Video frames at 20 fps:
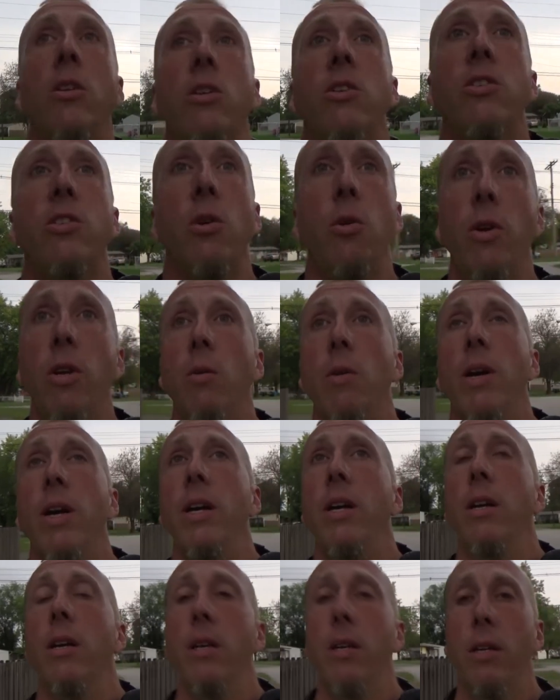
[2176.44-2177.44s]
So anyway,
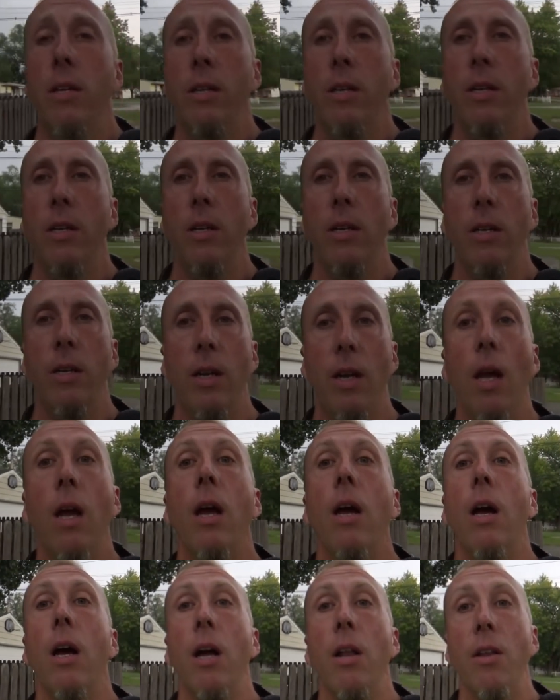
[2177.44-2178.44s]

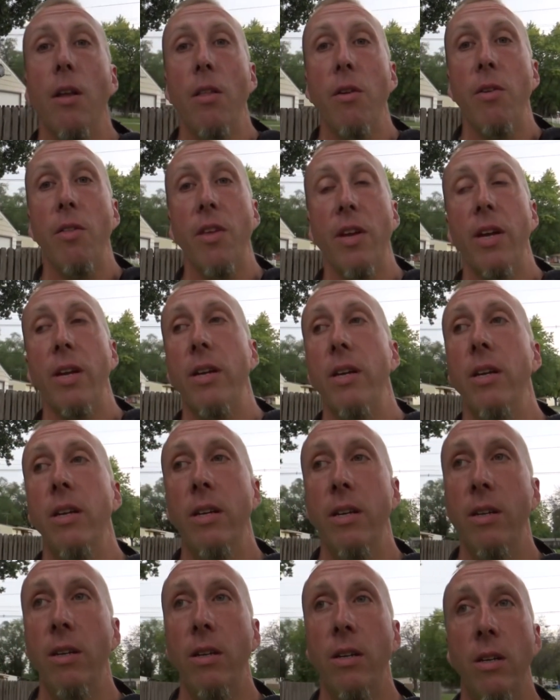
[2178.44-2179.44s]
another thing.
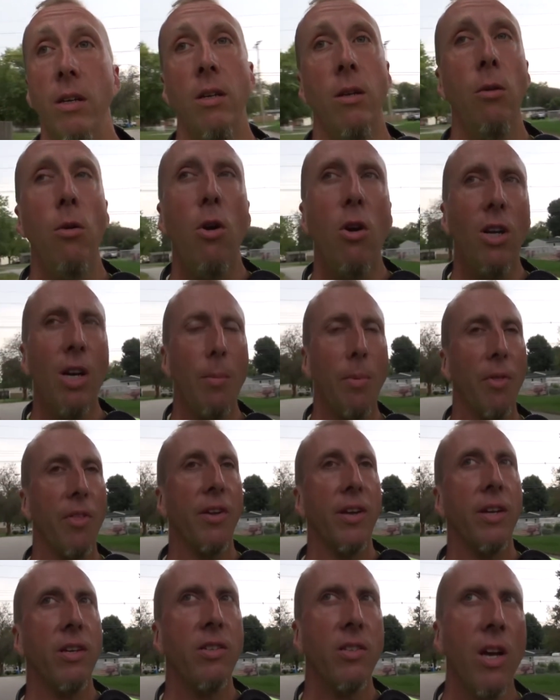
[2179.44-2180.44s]
Well, a couple
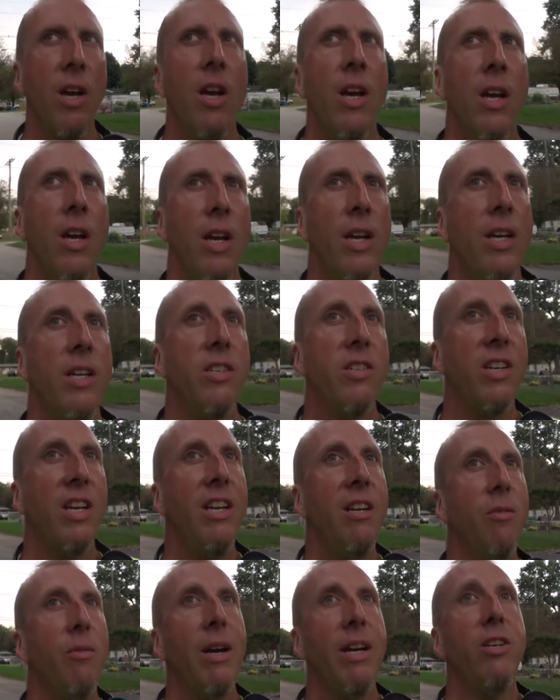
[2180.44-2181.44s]
things. It's
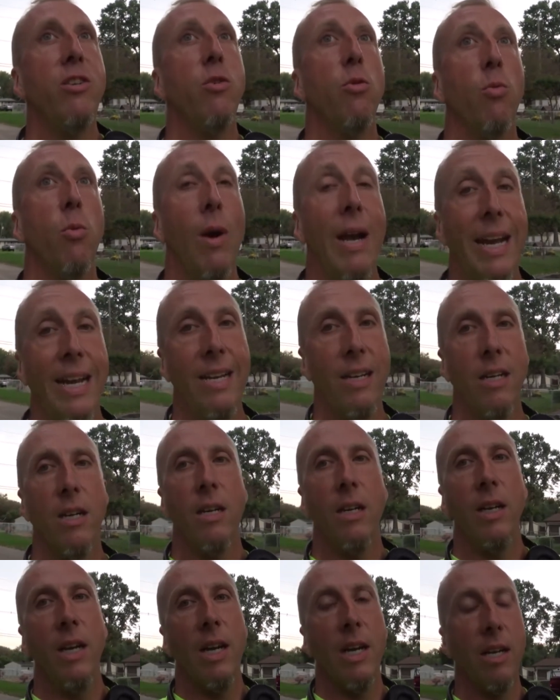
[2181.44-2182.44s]
getting ready to rain
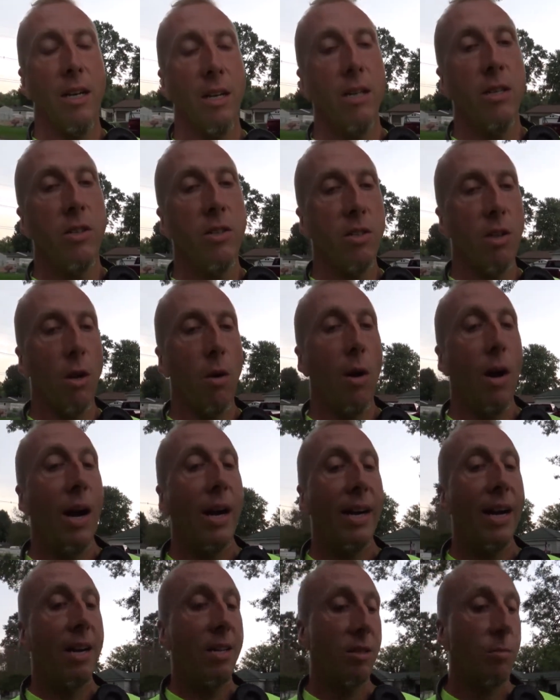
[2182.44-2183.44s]
again. So
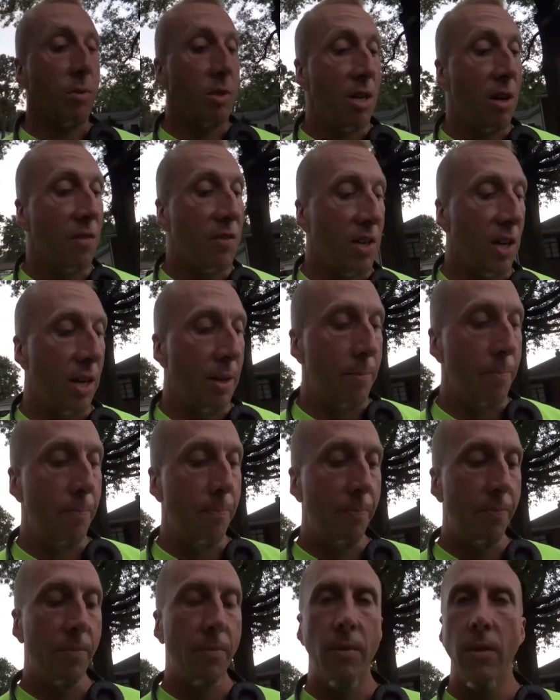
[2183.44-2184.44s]
I got some stuff done.
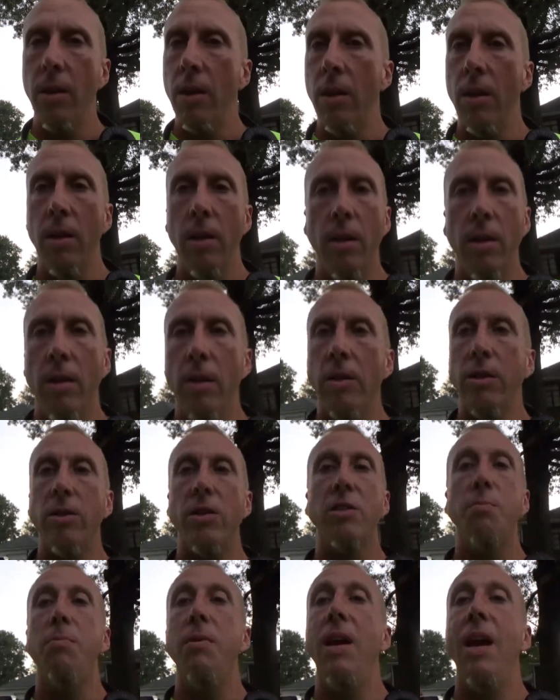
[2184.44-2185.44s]

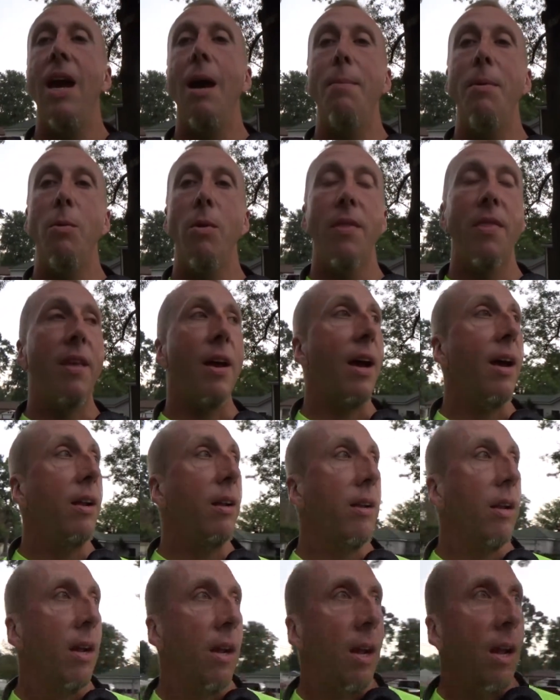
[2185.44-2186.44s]
Just be happy with that.
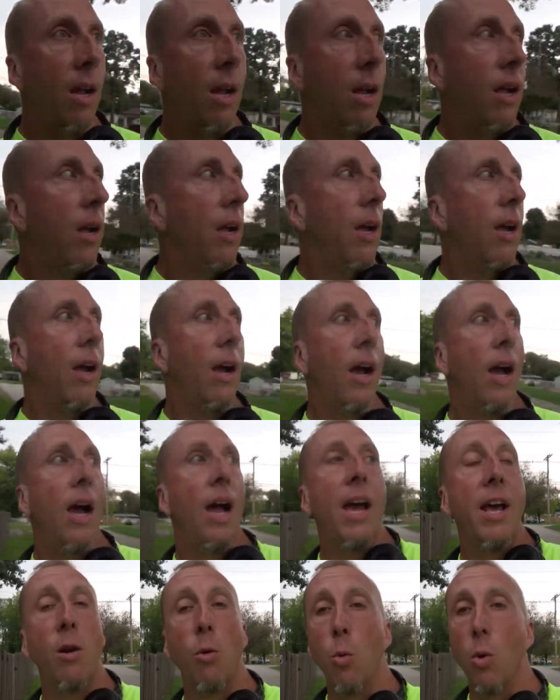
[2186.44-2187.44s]

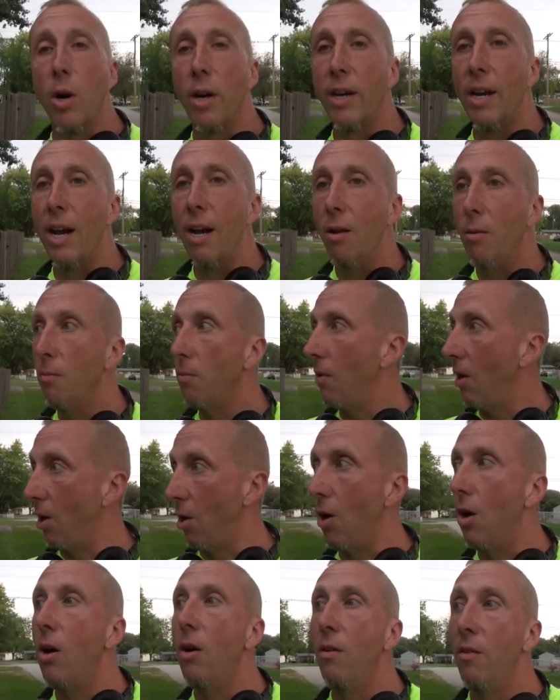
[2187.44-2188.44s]
I had a workout.
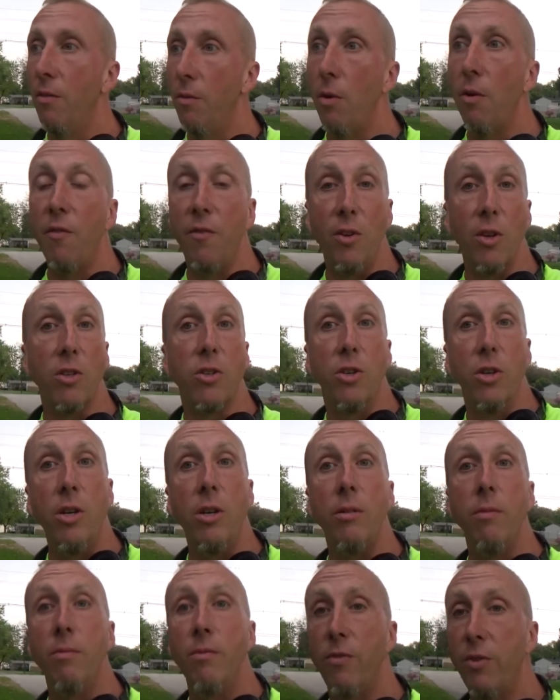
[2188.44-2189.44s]
Oh, feels
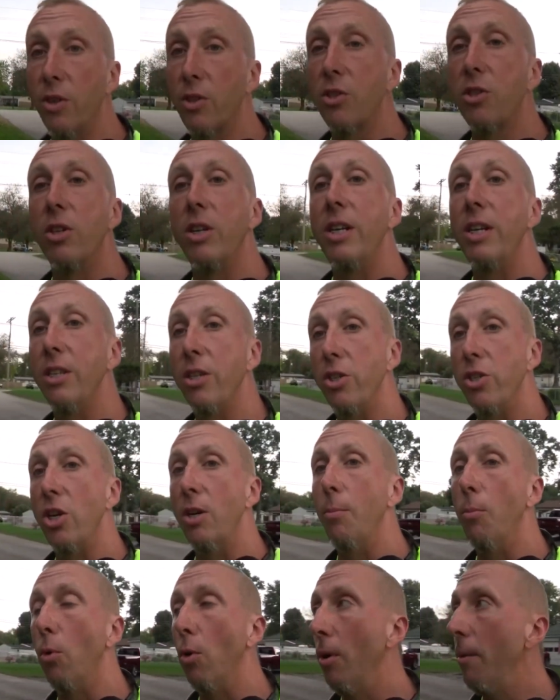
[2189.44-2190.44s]
good. Feels good hitting the
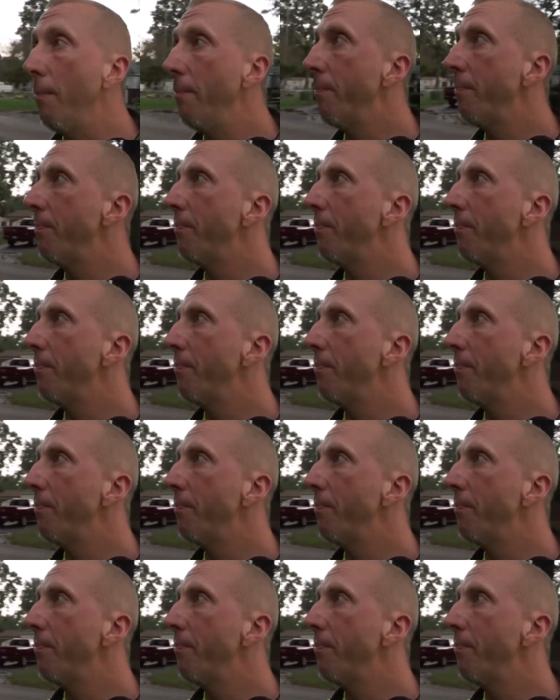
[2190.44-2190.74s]
gym more.